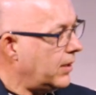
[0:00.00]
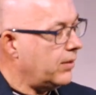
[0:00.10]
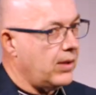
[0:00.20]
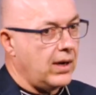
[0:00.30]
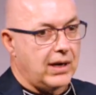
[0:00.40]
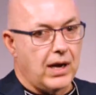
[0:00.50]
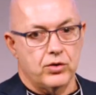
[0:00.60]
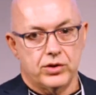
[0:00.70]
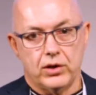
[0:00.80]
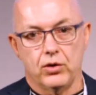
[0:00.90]
that
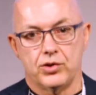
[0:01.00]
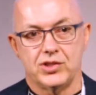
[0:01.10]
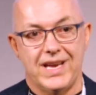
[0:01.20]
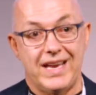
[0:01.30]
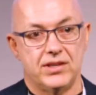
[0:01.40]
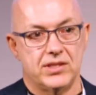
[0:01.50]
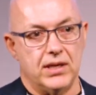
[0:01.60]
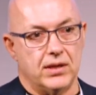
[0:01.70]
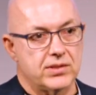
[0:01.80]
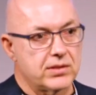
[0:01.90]
current technology
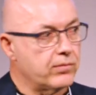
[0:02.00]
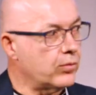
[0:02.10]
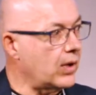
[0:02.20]
exists,